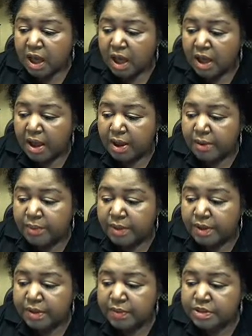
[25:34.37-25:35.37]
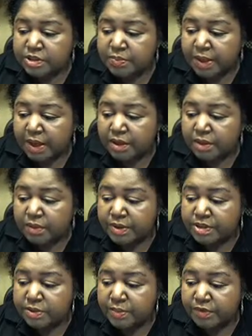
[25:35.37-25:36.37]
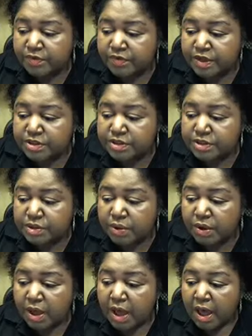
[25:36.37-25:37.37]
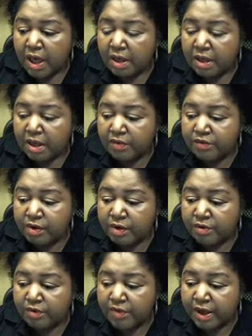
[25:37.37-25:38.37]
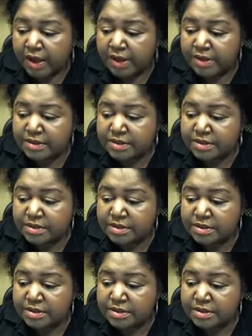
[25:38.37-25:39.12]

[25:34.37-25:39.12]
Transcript: I really respect you as a professional and love your advice.